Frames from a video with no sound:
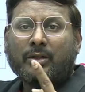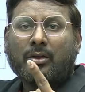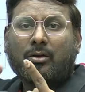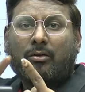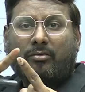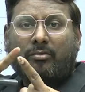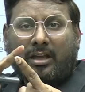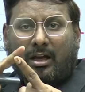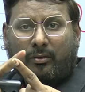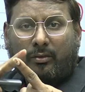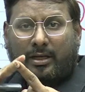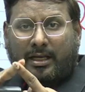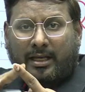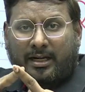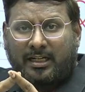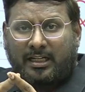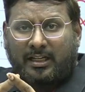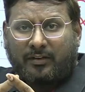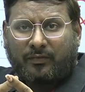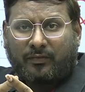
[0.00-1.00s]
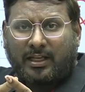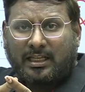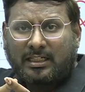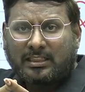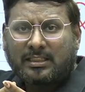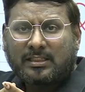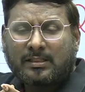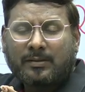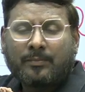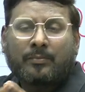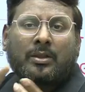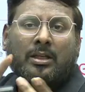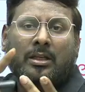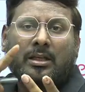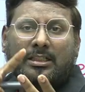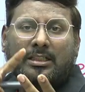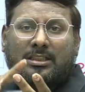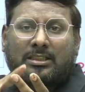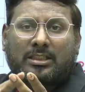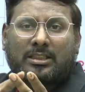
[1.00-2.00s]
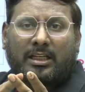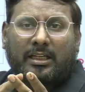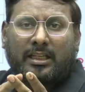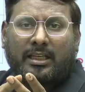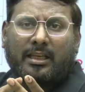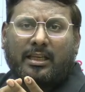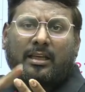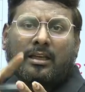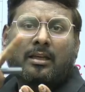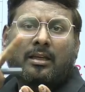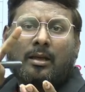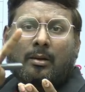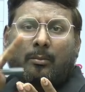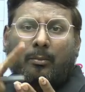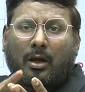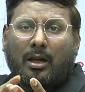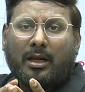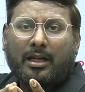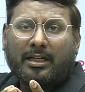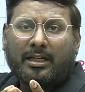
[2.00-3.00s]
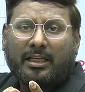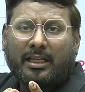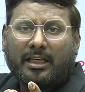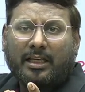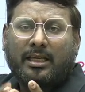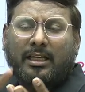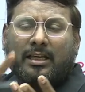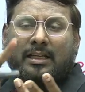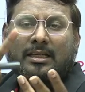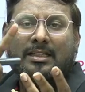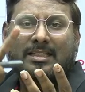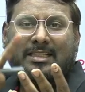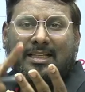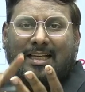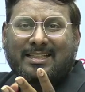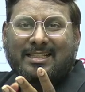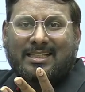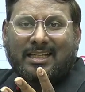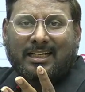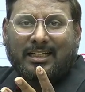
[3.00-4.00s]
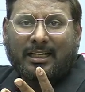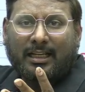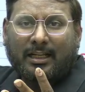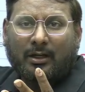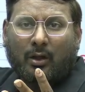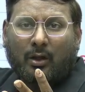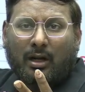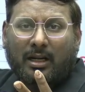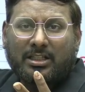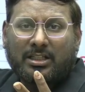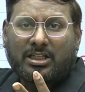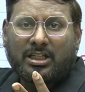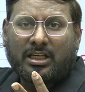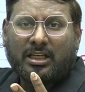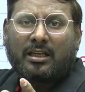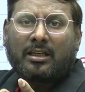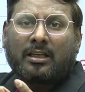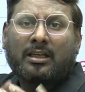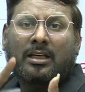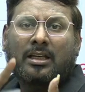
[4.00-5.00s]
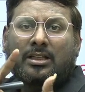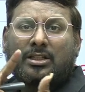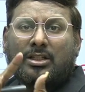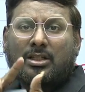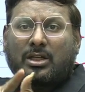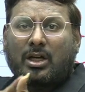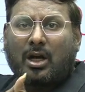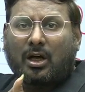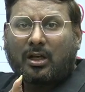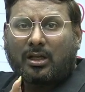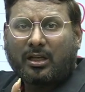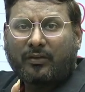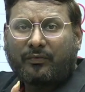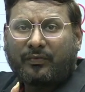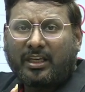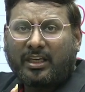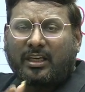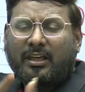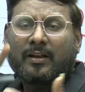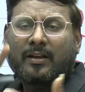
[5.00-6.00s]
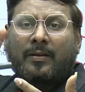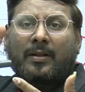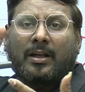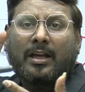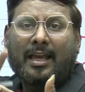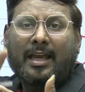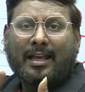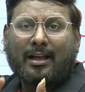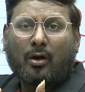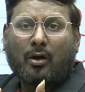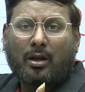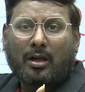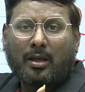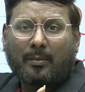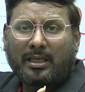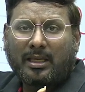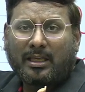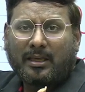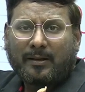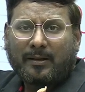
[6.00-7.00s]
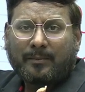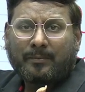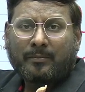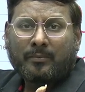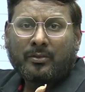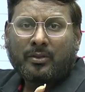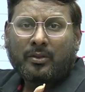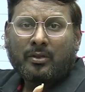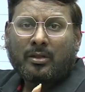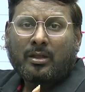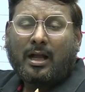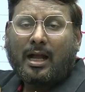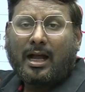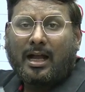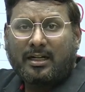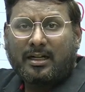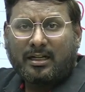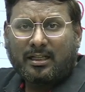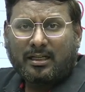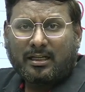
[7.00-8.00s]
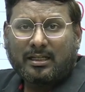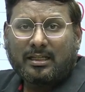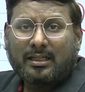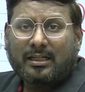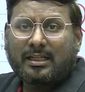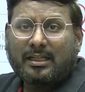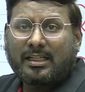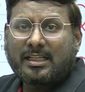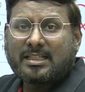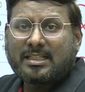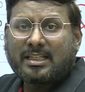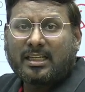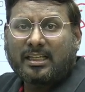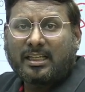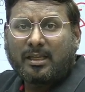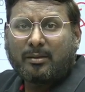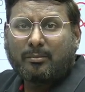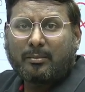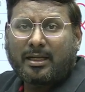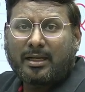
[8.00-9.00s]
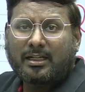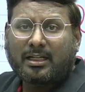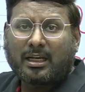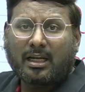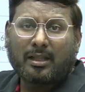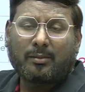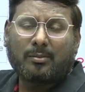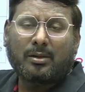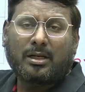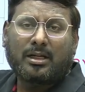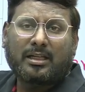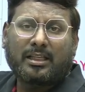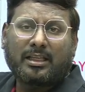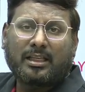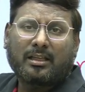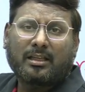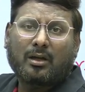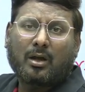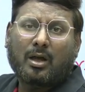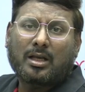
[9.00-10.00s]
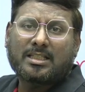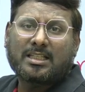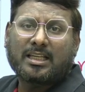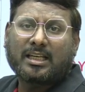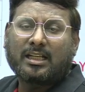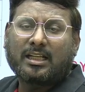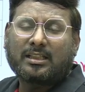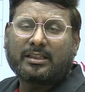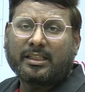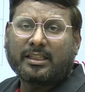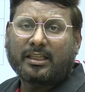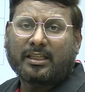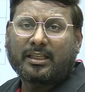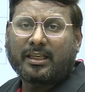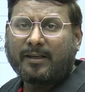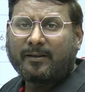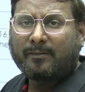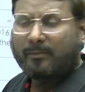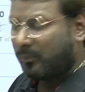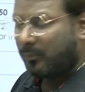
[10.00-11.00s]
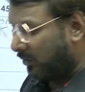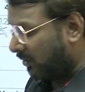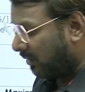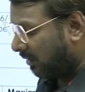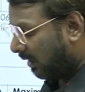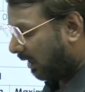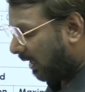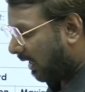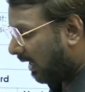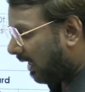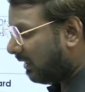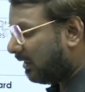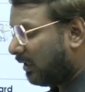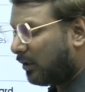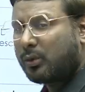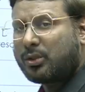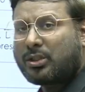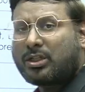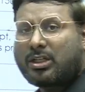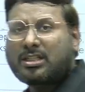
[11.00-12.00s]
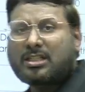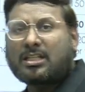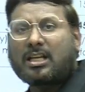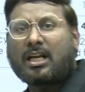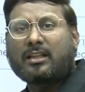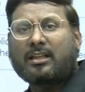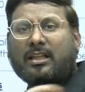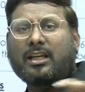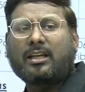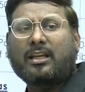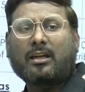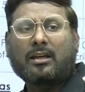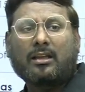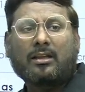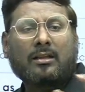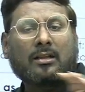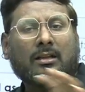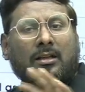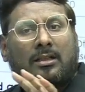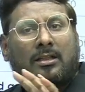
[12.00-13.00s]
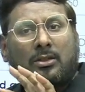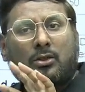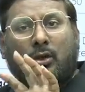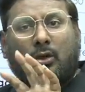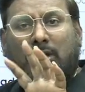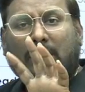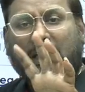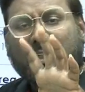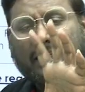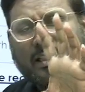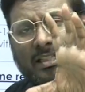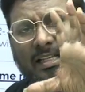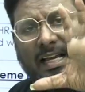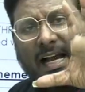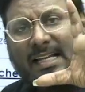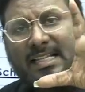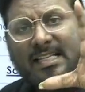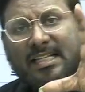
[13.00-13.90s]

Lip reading: We have current affairs, history, polity, science and technology, geography, economy, and reasoning, mental ability, logical thinking. All the questions are there. So that is as